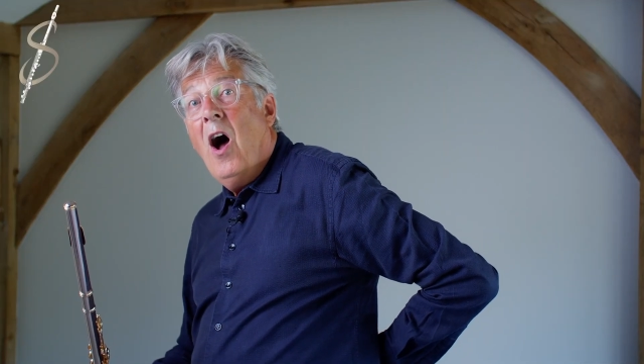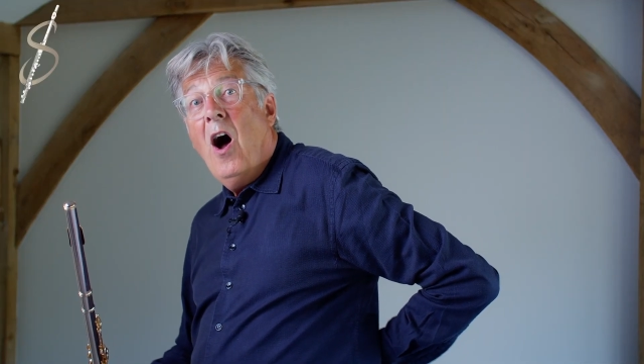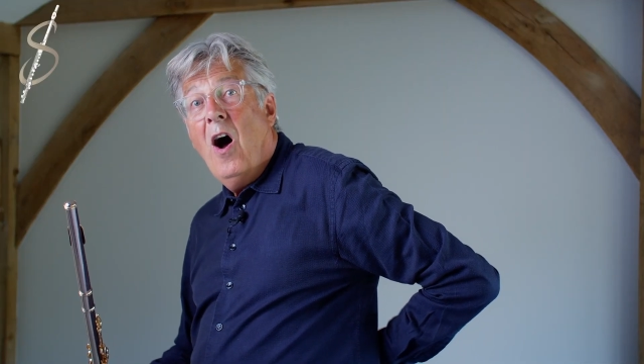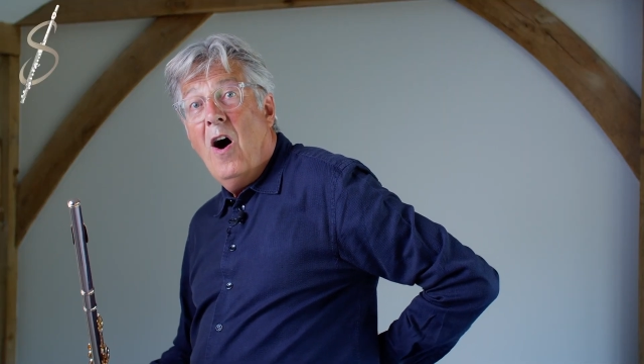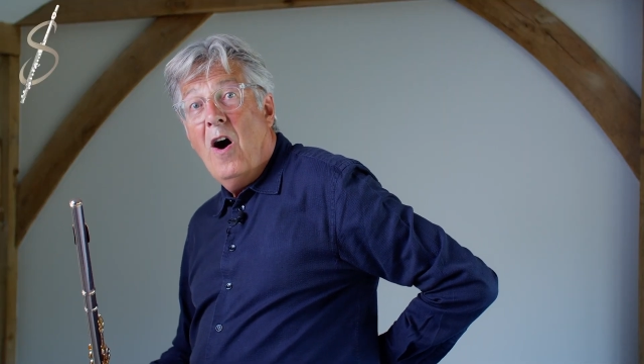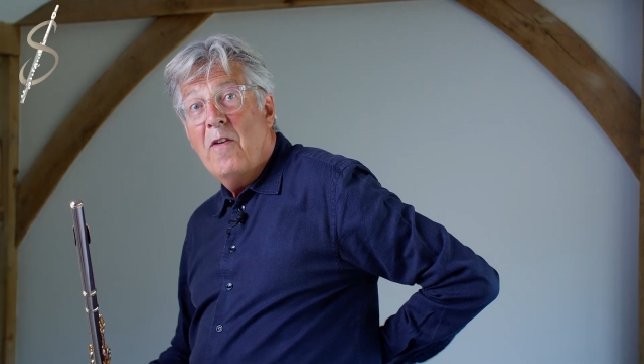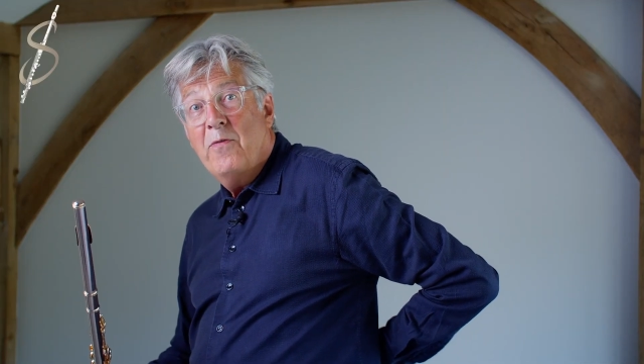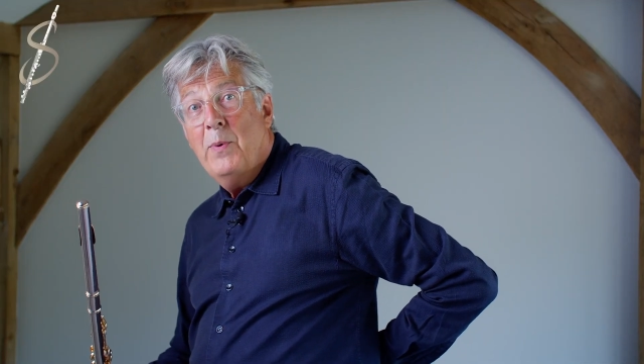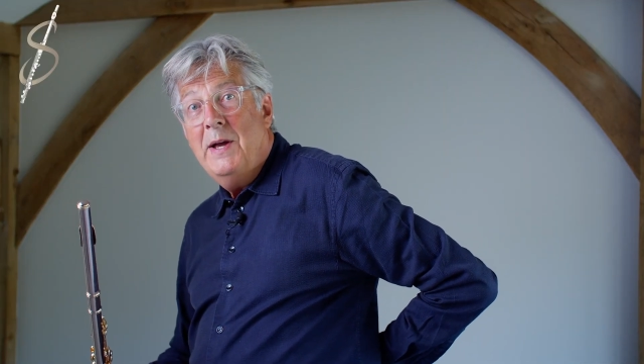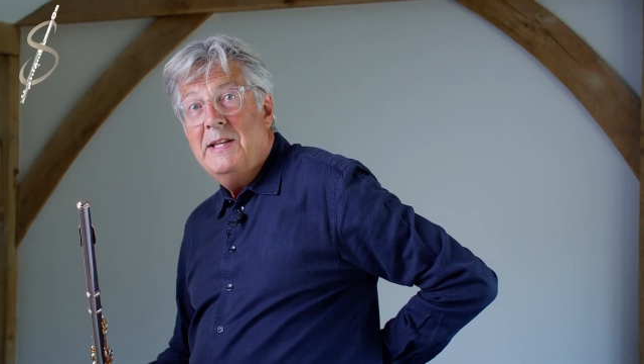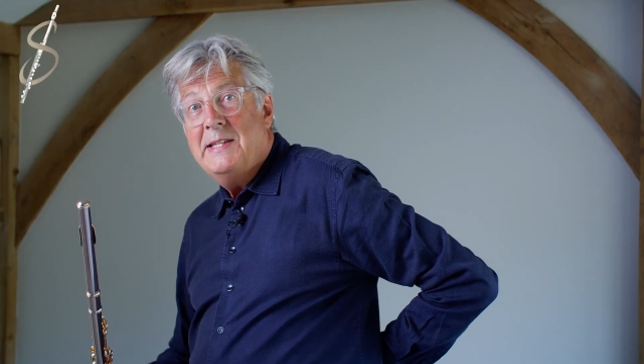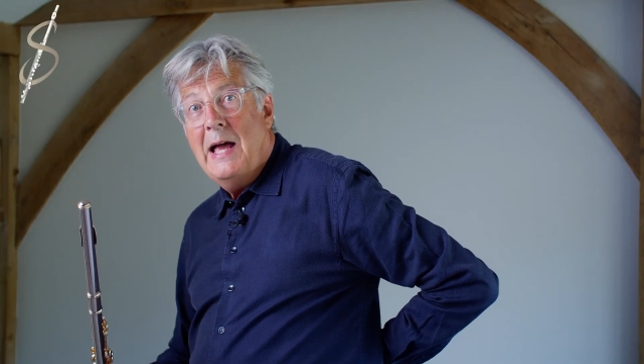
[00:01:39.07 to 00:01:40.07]

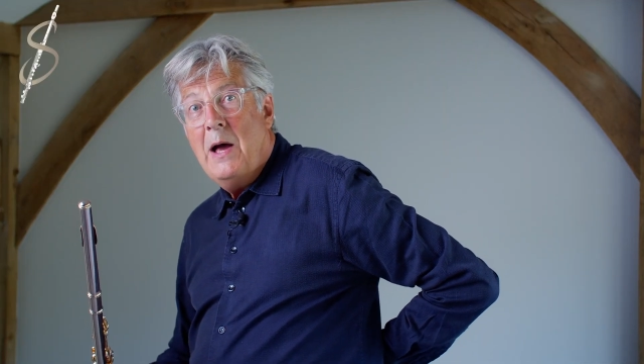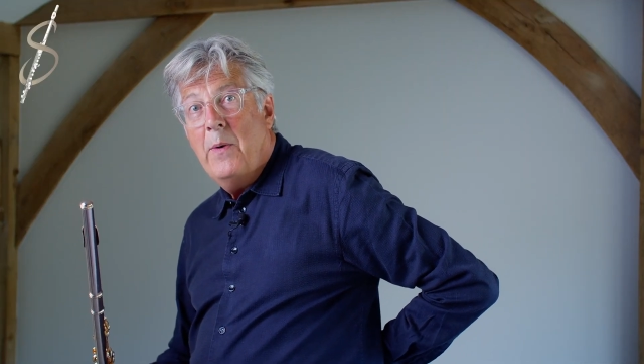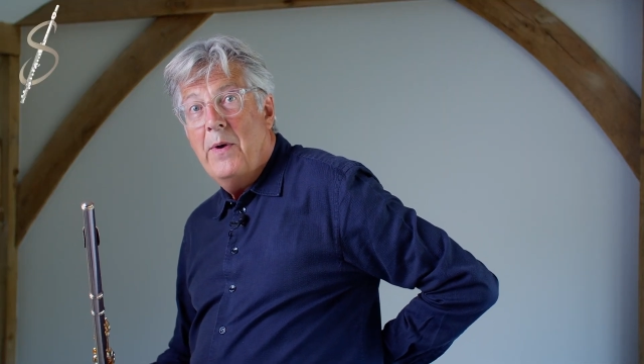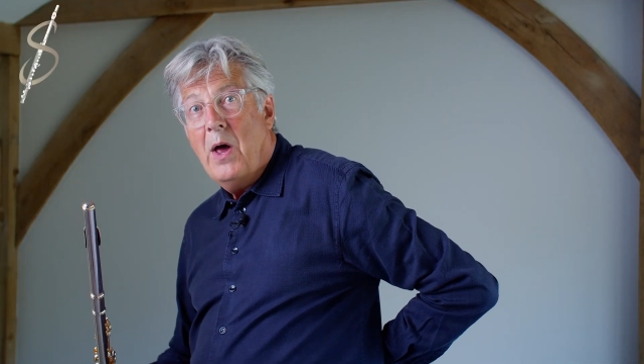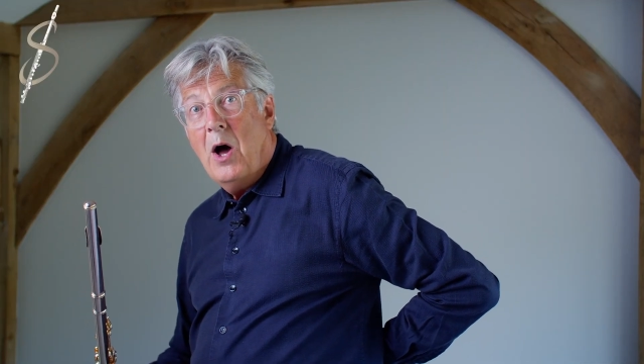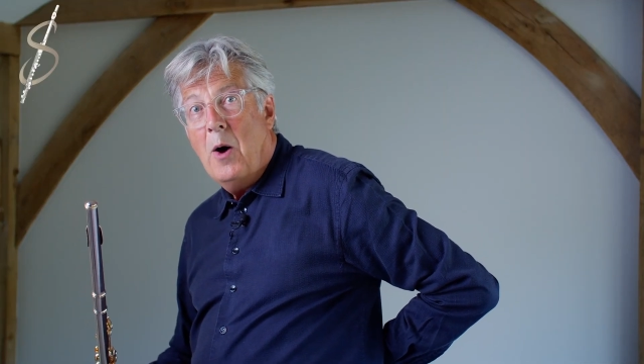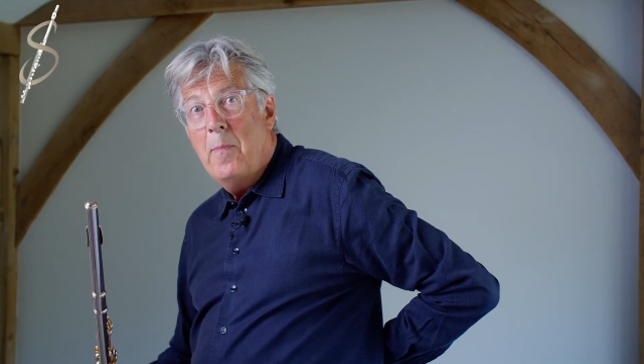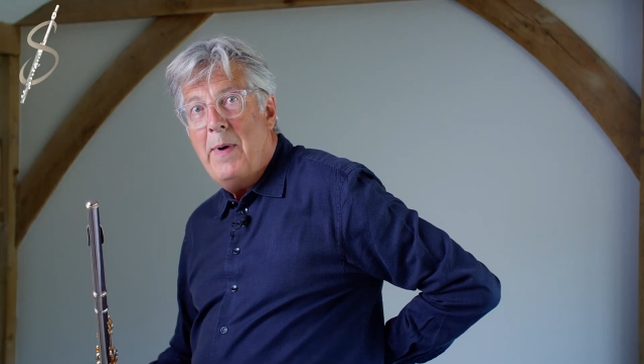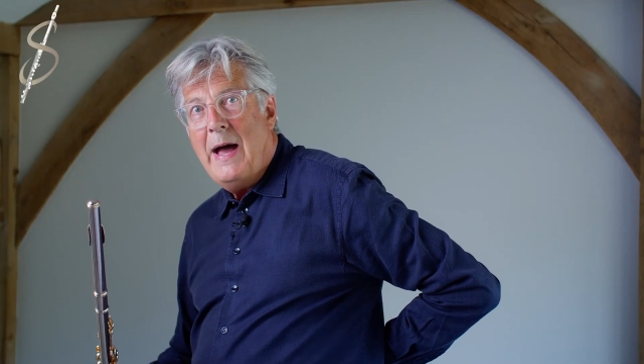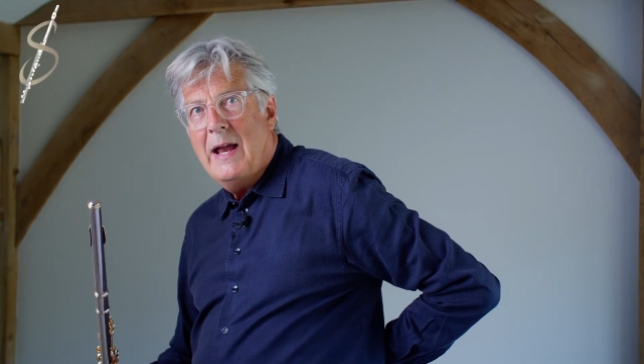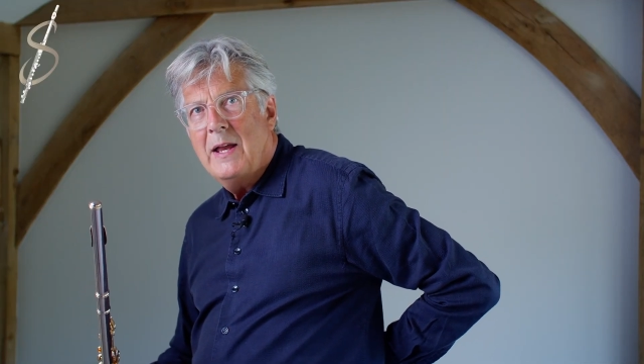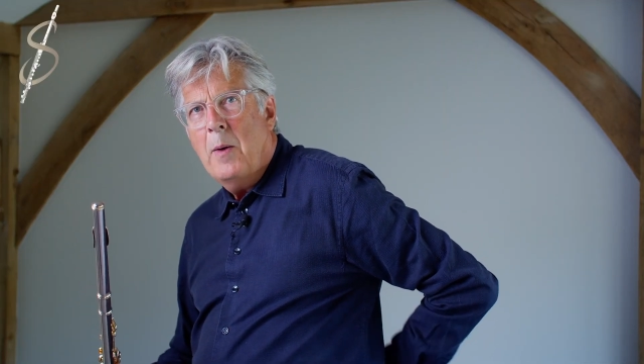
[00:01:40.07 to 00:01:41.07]
halfway down our back,